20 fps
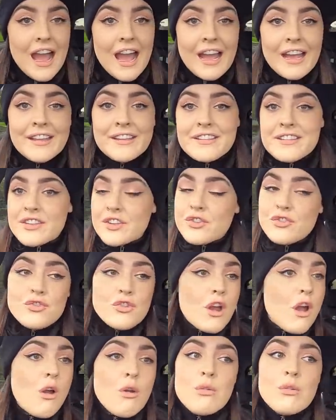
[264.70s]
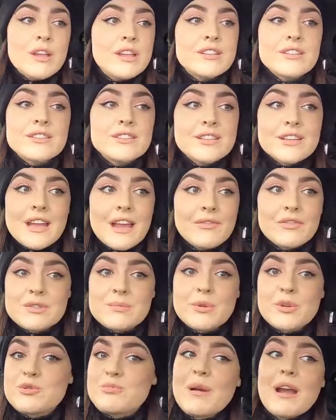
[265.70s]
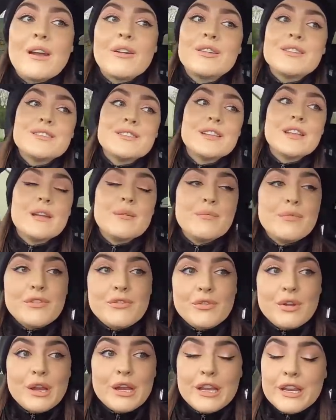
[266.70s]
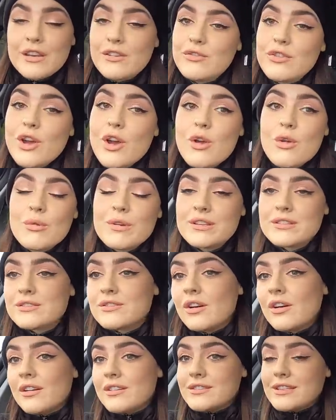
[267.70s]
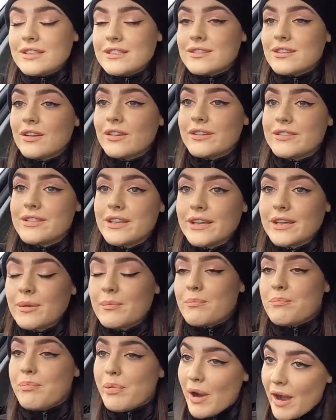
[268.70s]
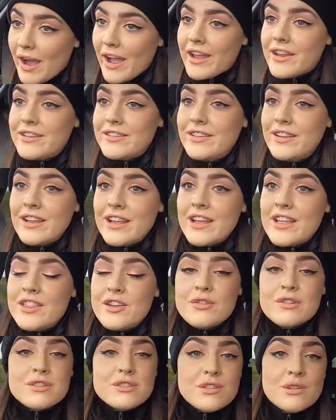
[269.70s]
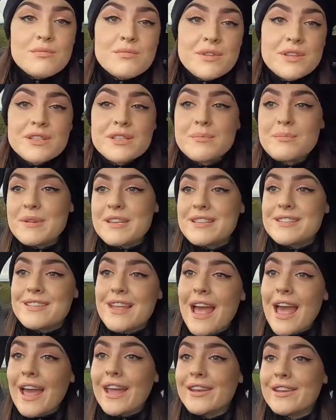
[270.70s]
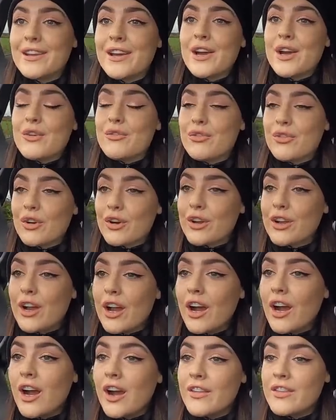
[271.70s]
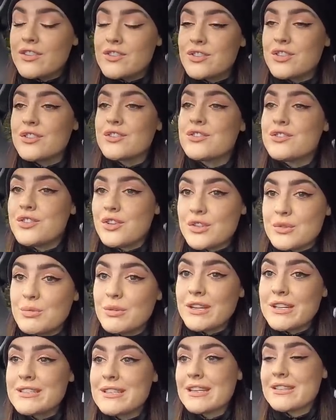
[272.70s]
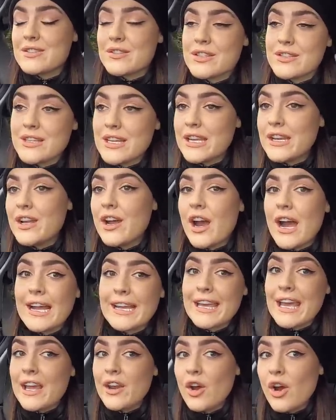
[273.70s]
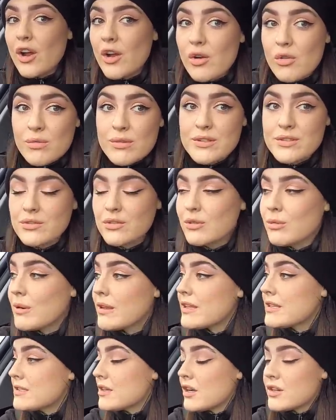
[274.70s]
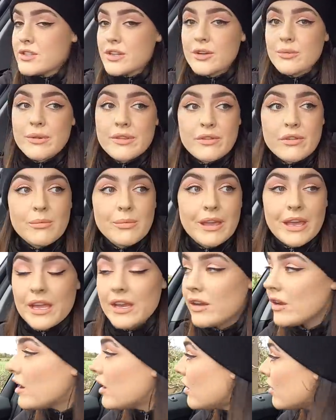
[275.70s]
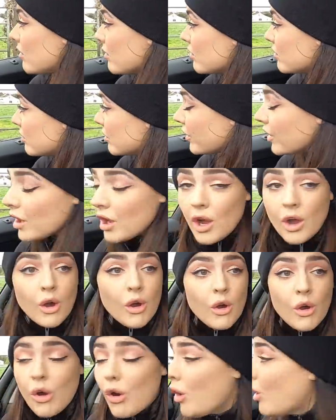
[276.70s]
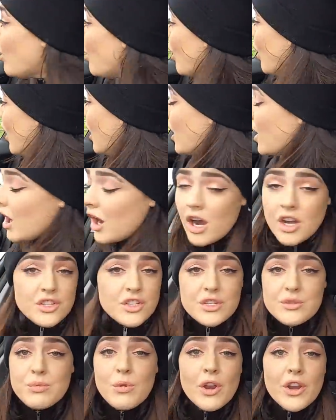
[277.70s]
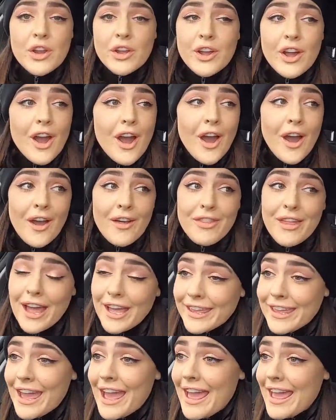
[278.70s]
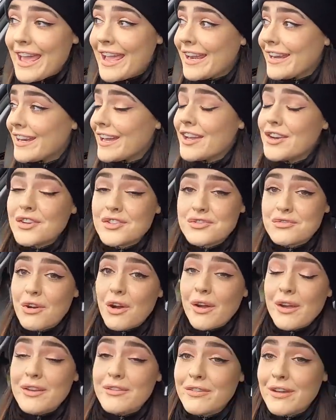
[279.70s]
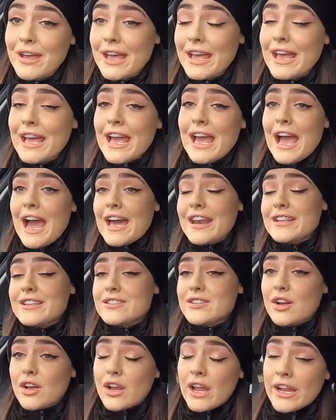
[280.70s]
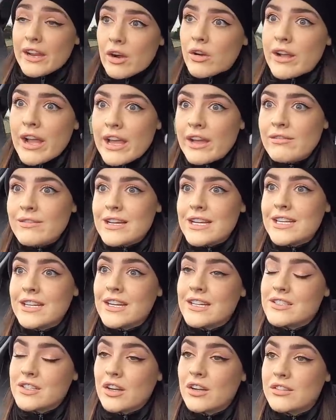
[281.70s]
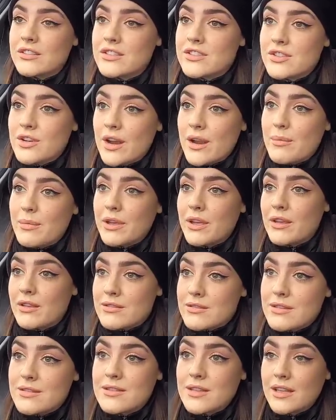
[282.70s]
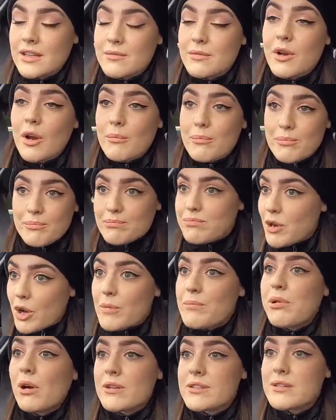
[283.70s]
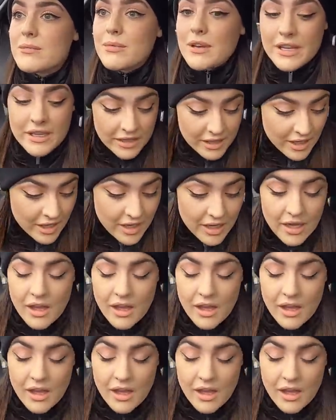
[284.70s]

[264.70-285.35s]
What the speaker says: And no, it doesn't have as much power as the M3. No, it's not as exciting, but there is something to be said for a car that just does what it says on the tin. Again, I always talk about this. I don't know whether I'm getting old or I just want a car that I get in and I drive it and it's not like, okay, I really need to concentrate because this thing could possibly